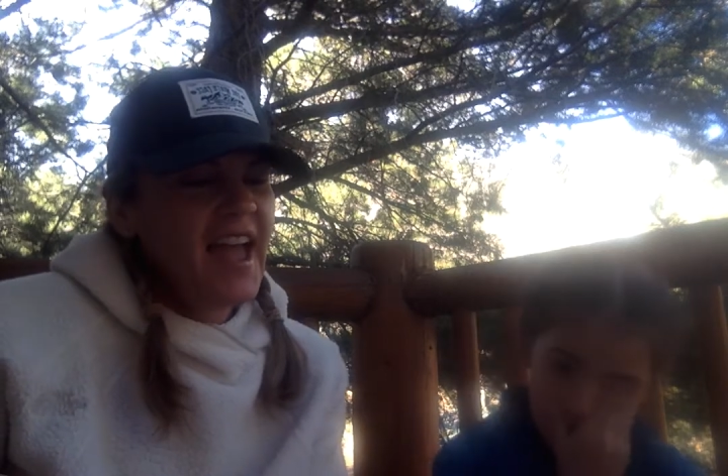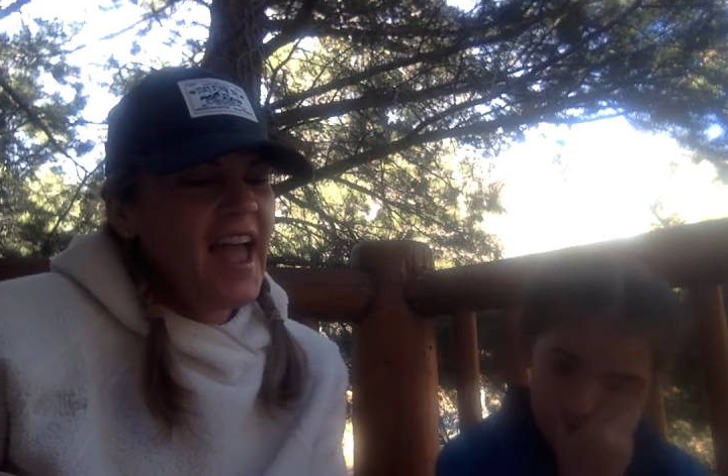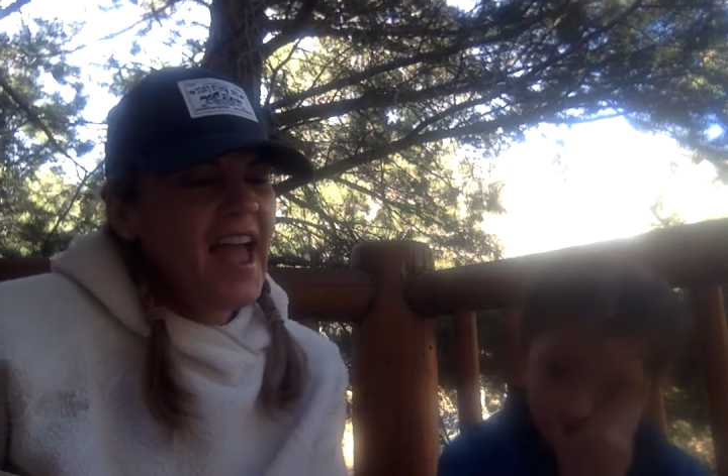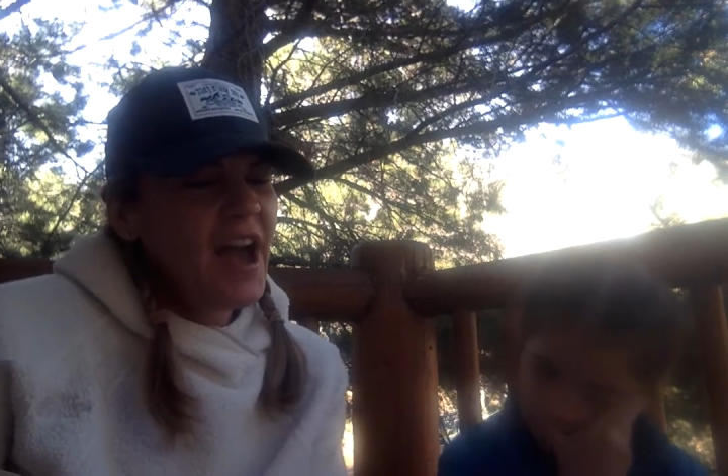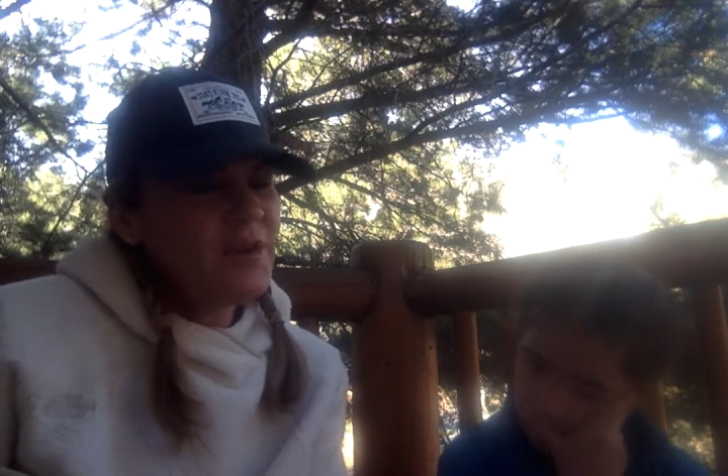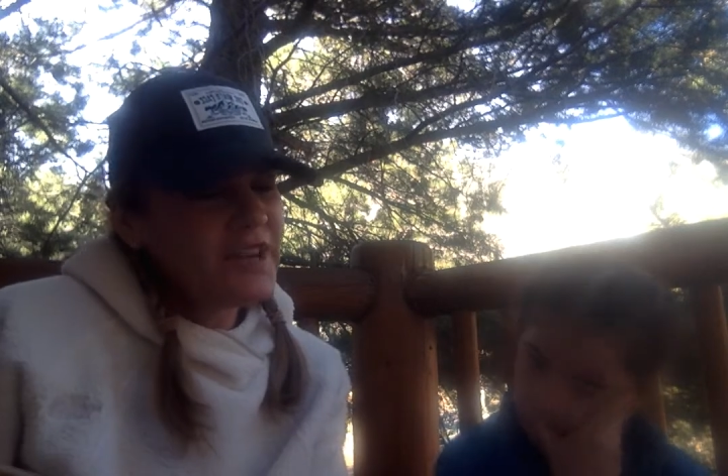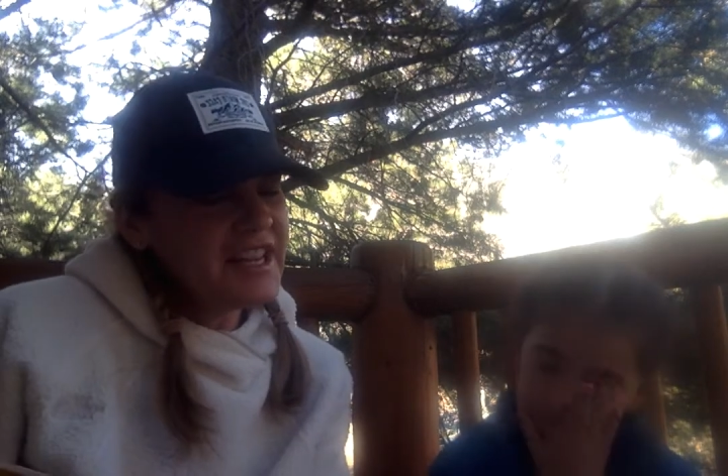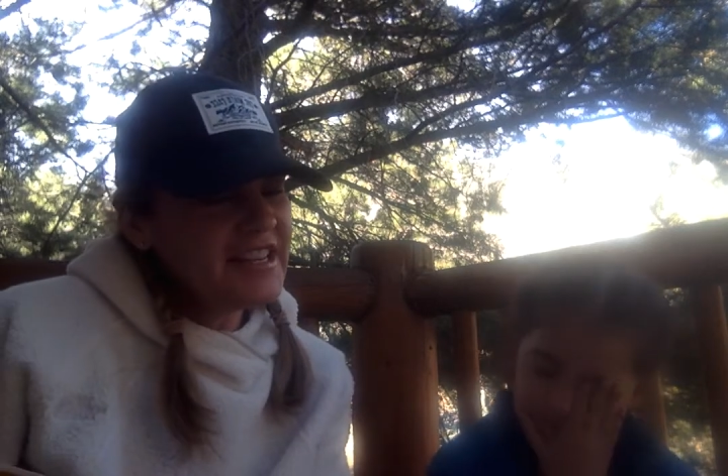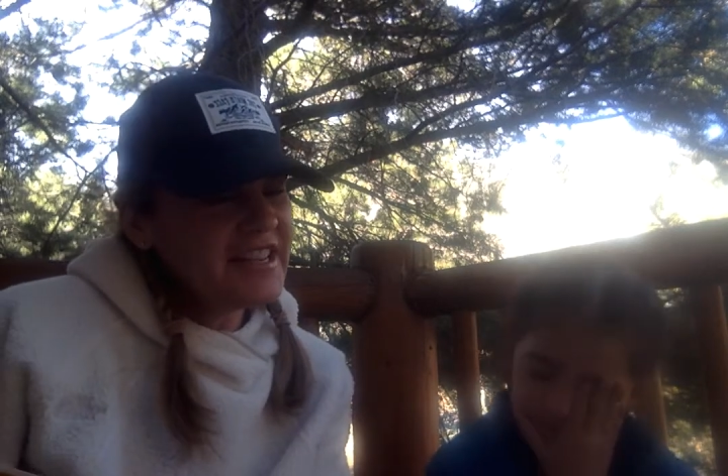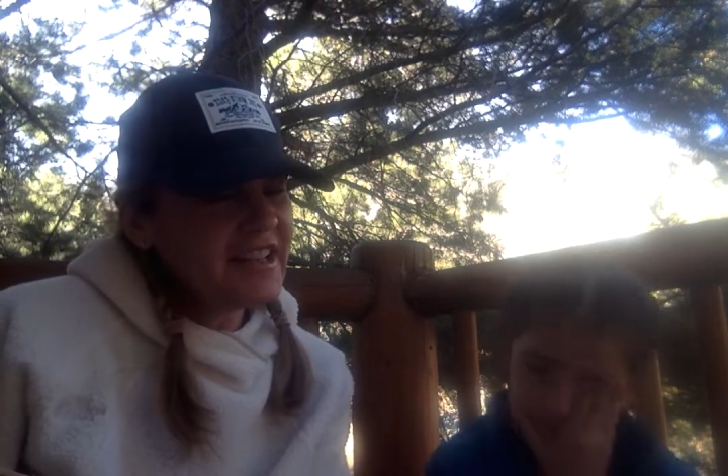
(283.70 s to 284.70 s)
How could
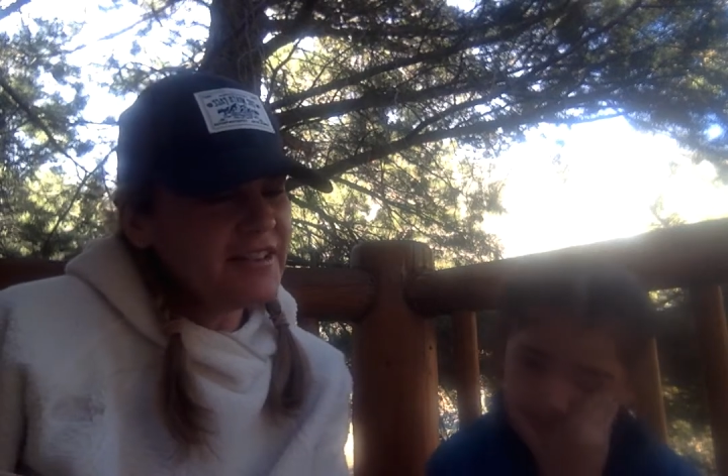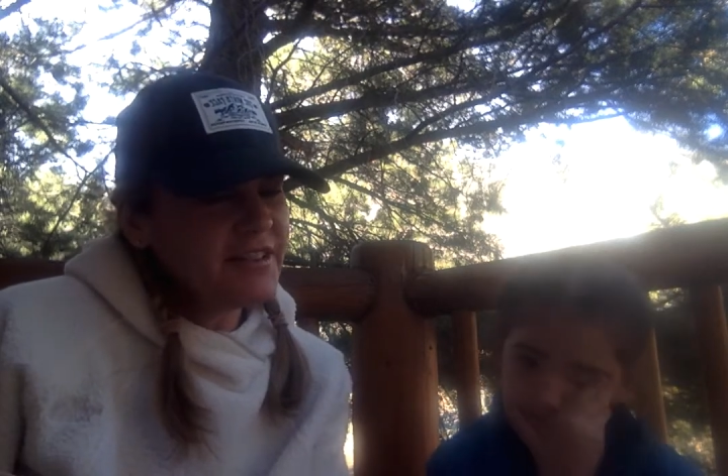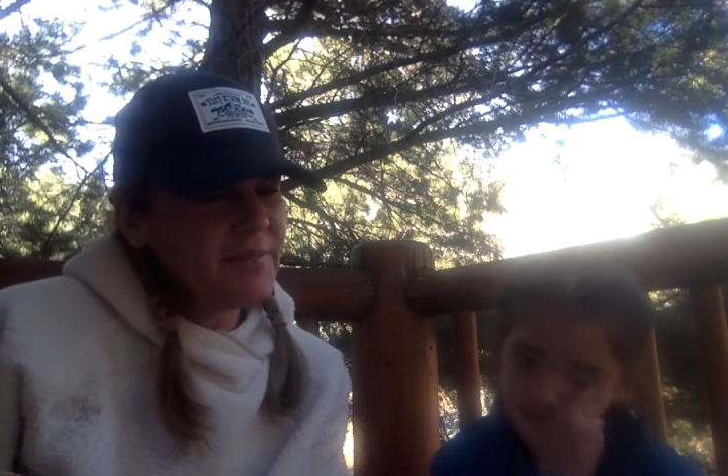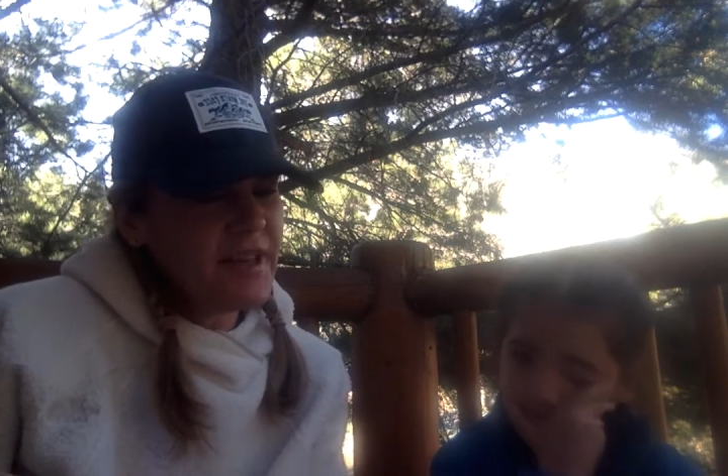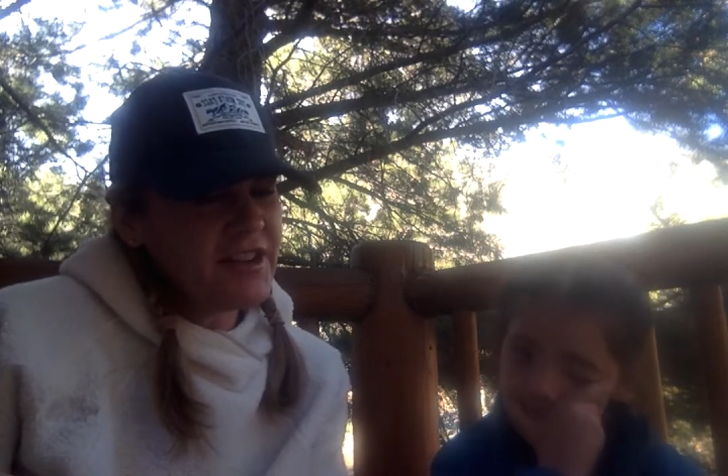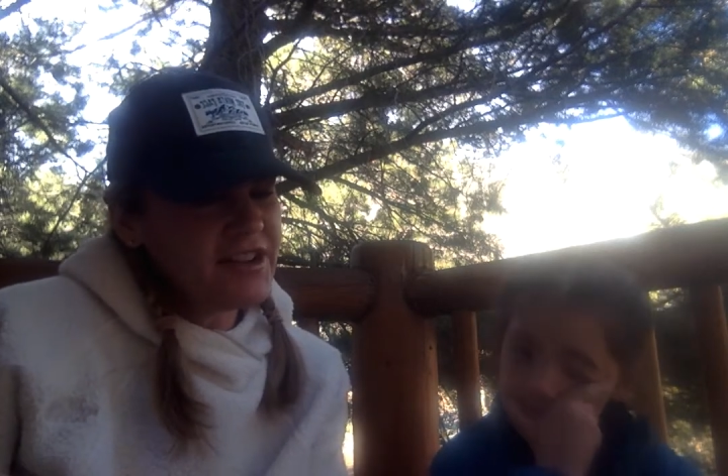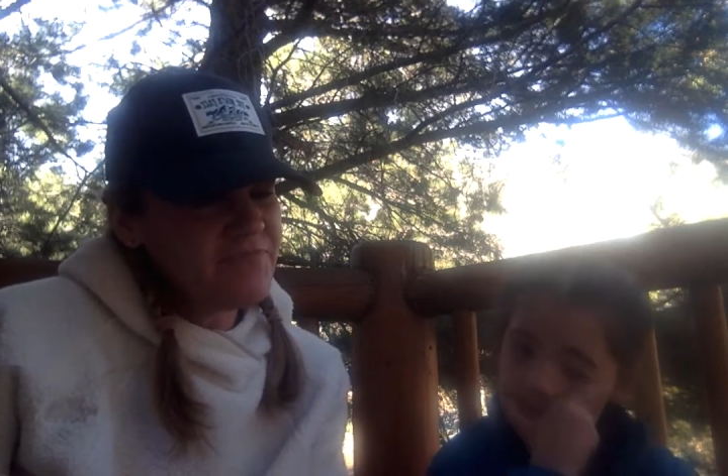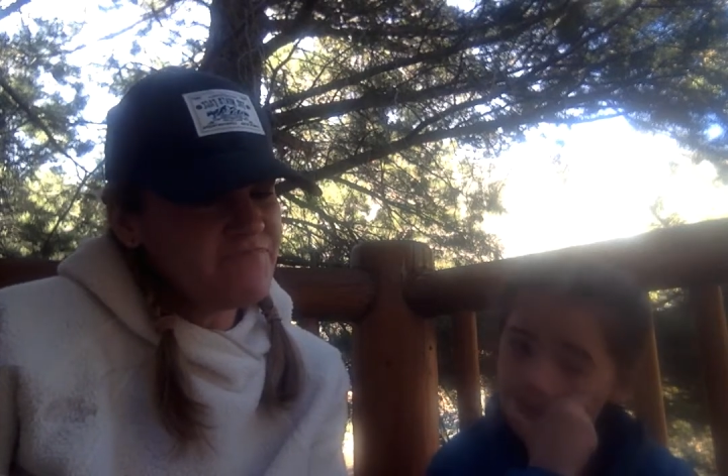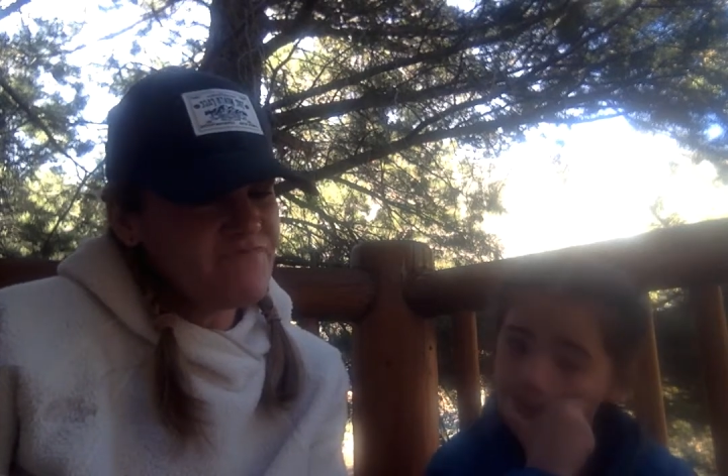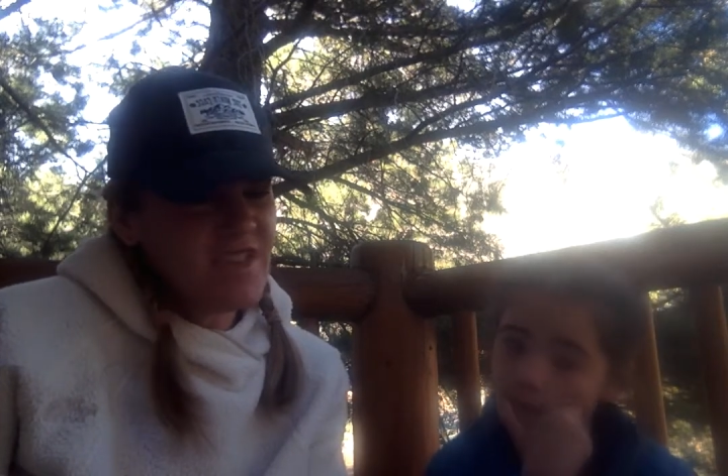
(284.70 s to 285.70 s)
he tell his mother?